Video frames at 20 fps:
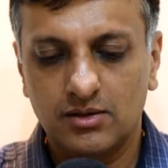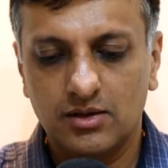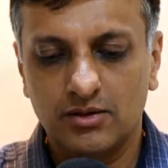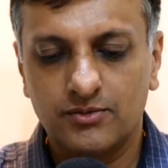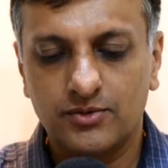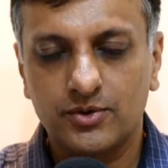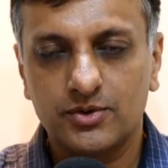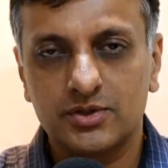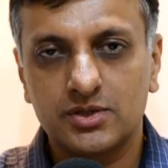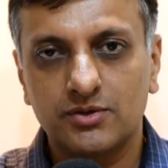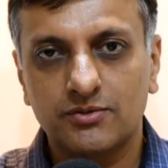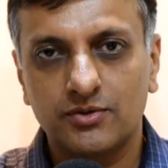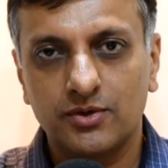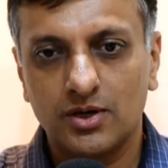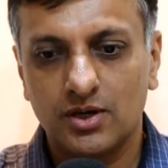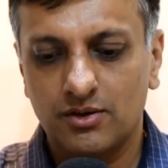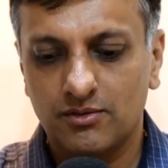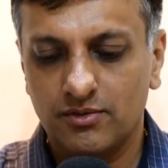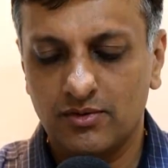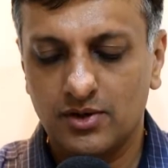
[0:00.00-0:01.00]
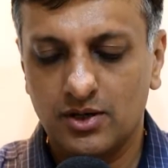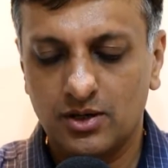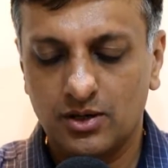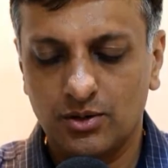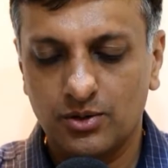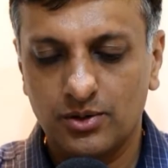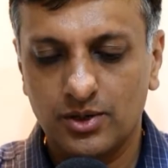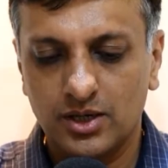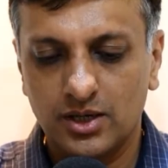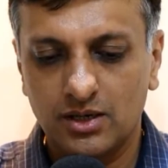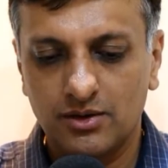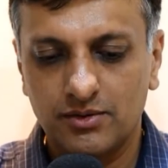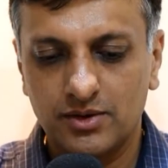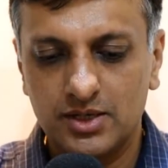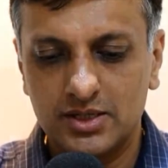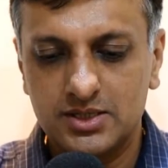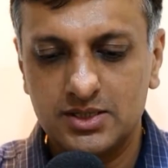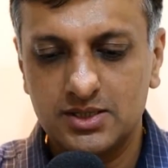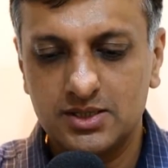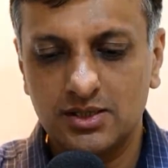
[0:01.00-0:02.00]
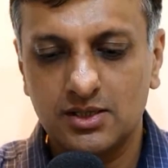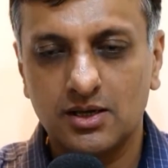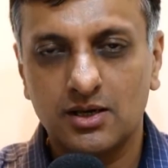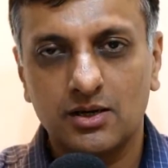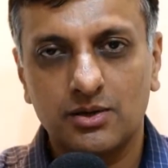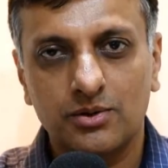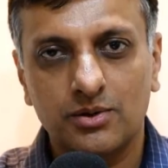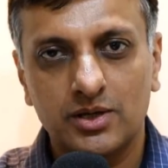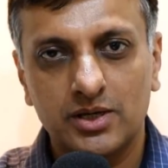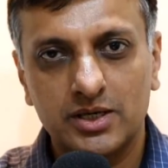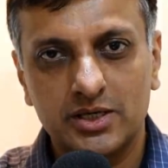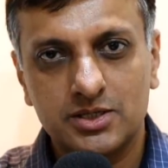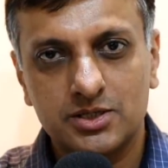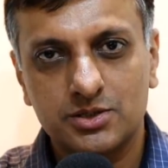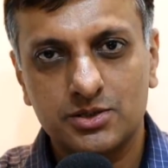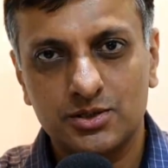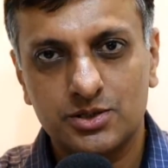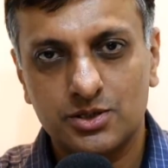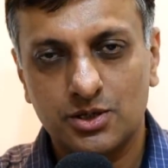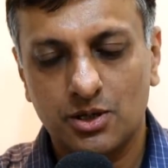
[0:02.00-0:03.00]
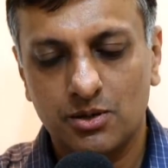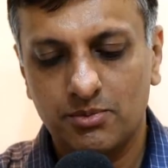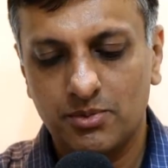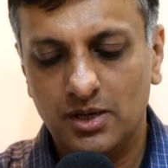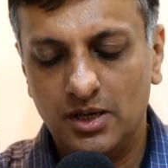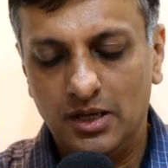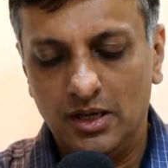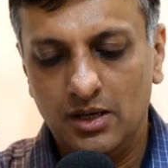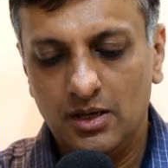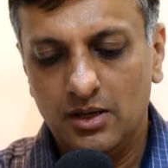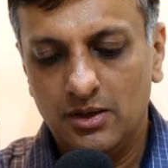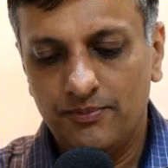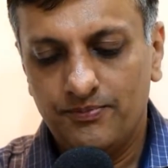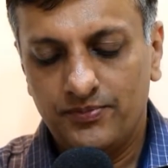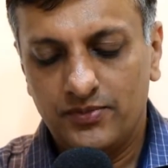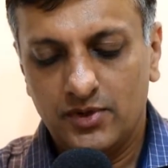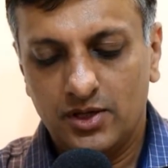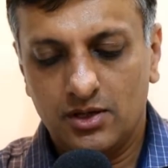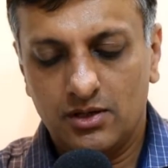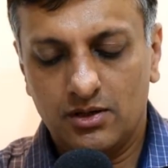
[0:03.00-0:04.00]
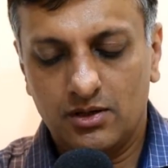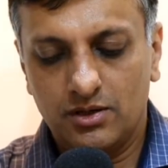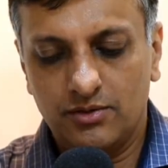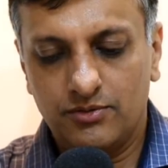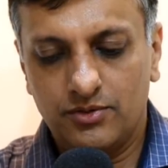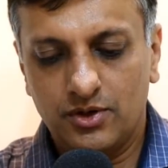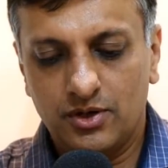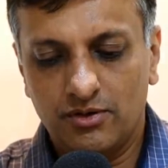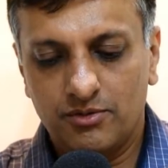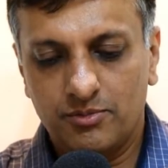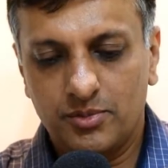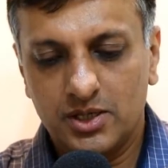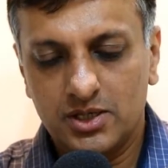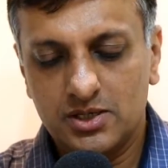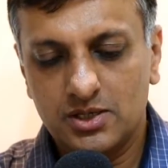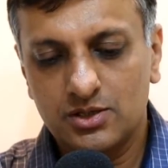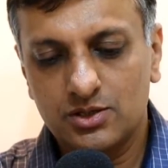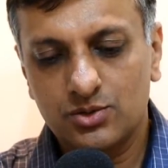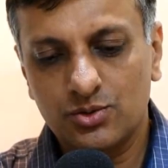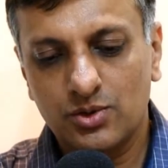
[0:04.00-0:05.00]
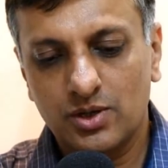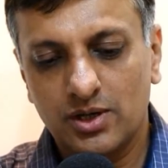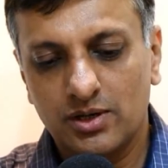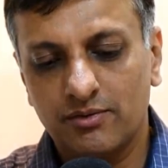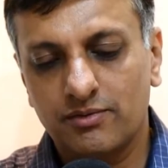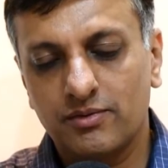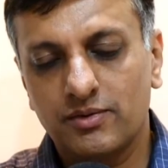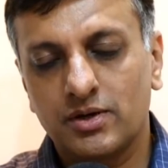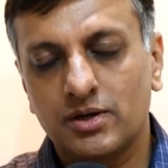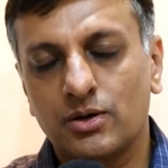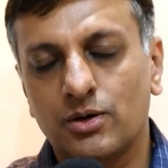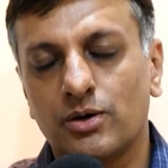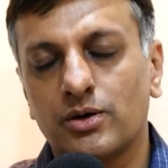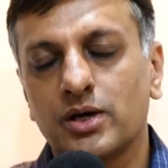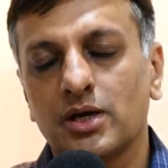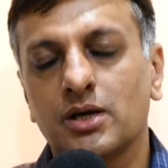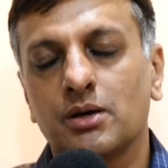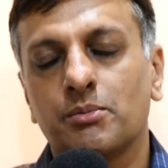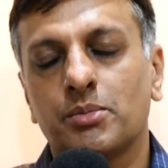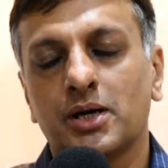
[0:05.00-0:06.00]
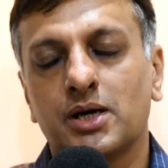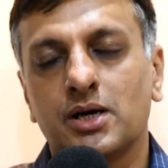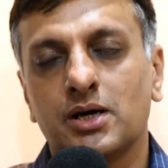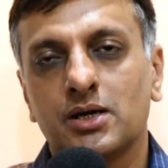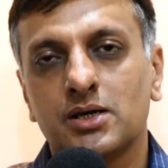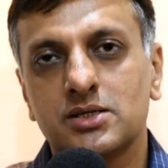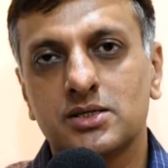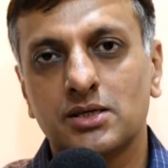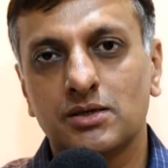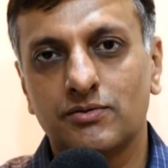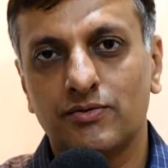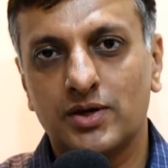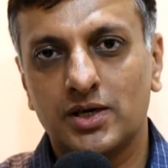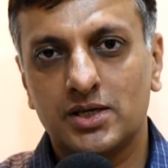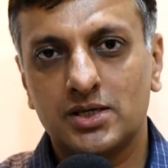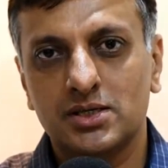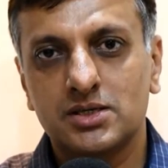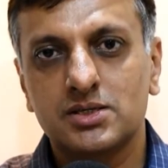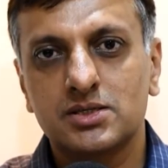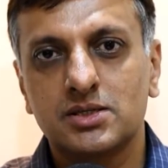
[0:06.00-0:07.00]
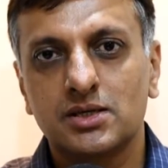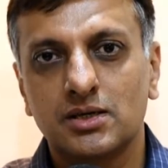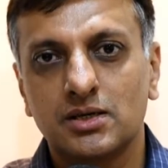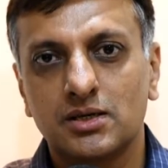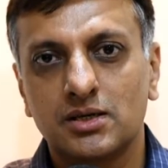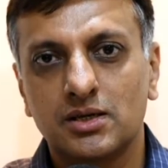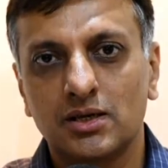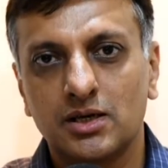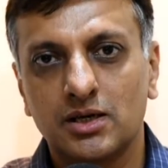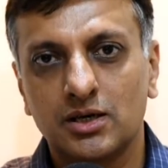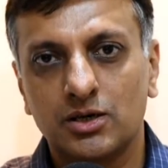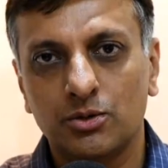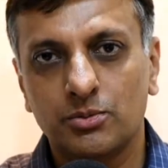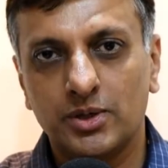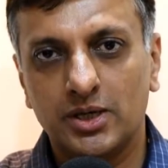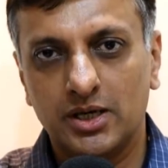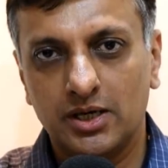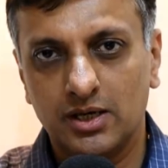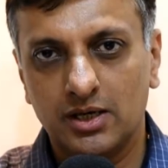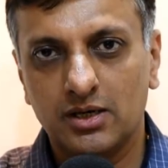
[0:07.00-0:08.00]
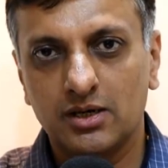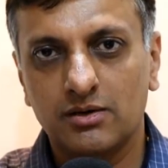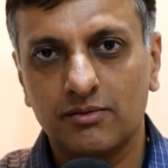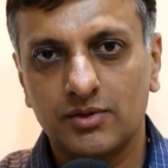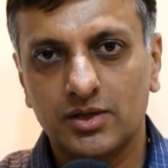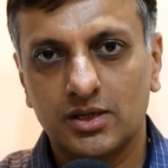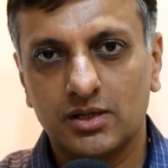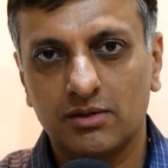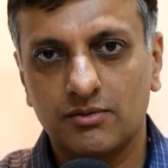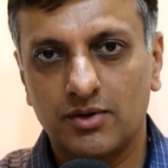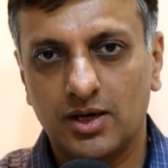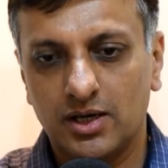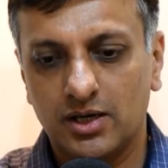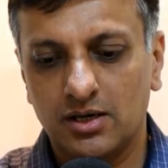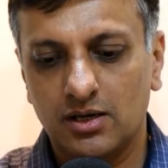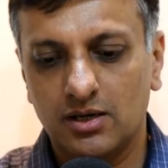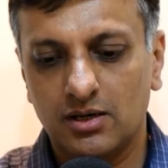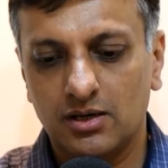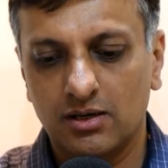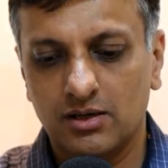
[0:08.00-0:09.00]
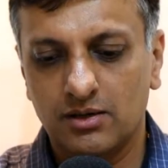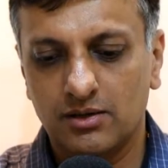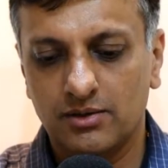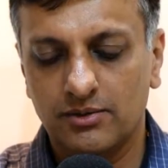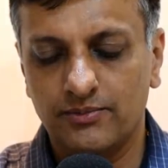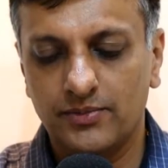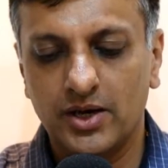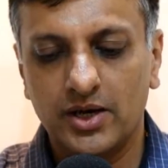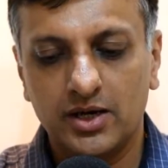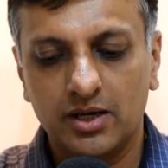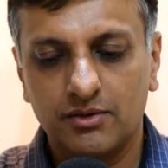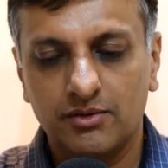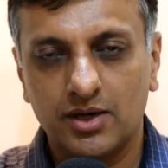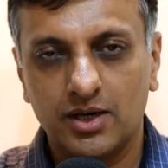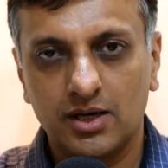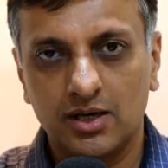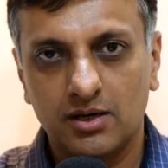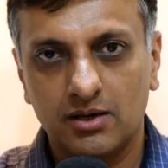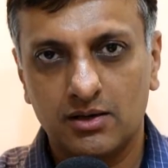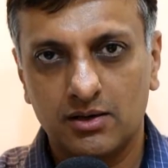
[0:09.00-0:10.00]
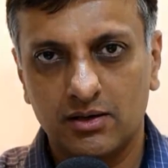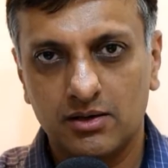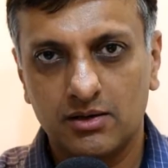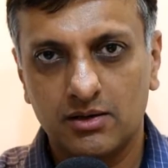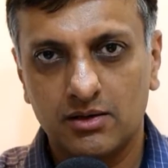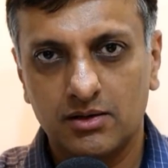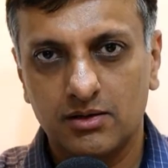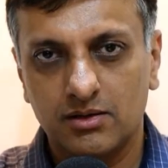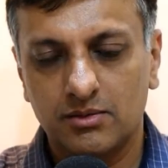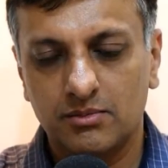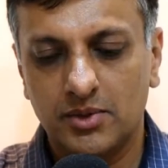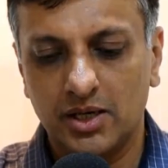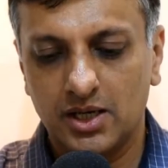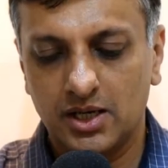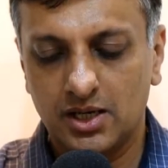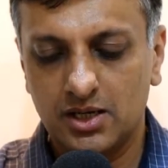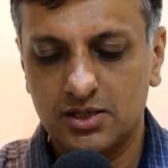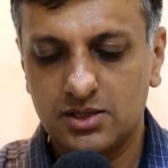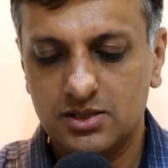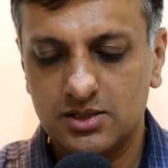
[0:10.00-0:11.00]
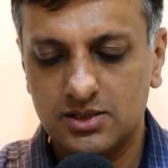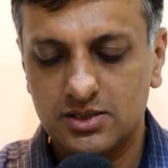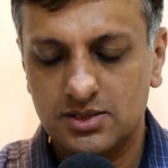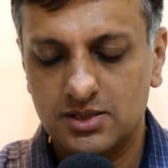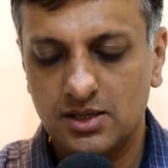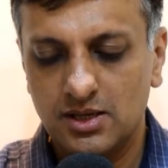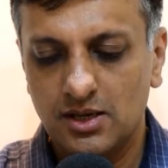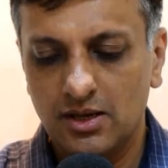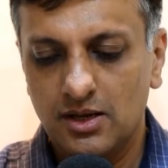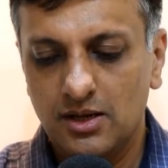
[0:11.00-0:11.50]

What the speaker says: Of course, if you have alcoholic liver disease, then alcohol needs to stop. If you have patients who have chronic hepatitis infections, then they need to be treated with viral antiviral medications.